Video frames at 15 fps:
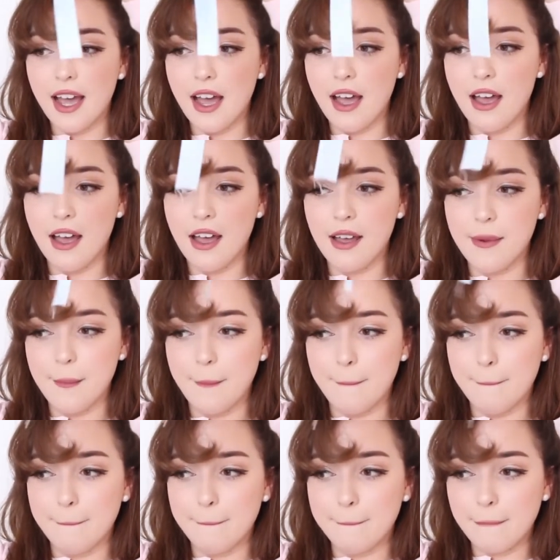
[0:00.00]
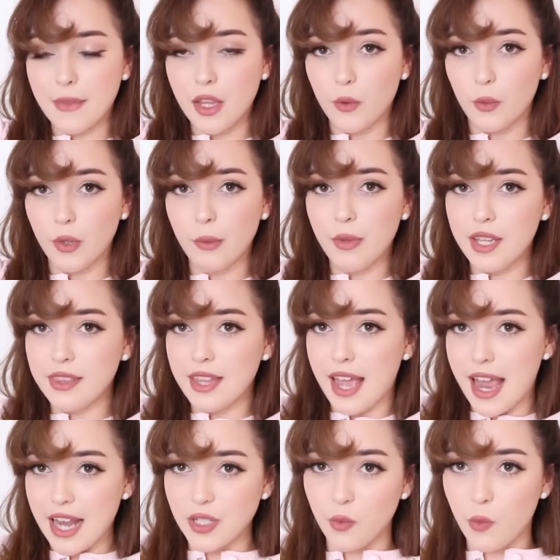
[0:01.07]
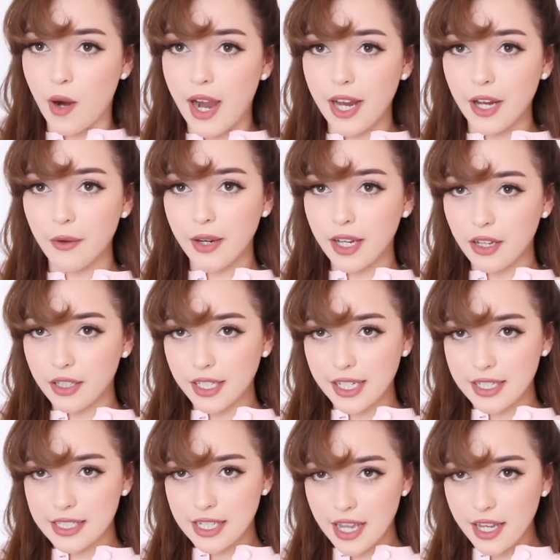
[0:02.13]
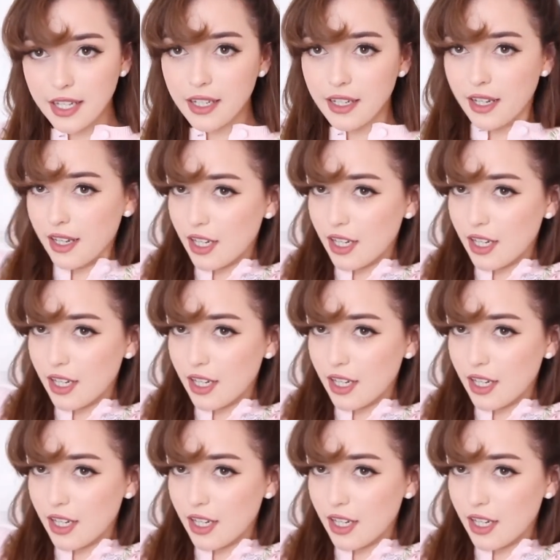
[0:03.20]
ribbon that has wiring on the inside,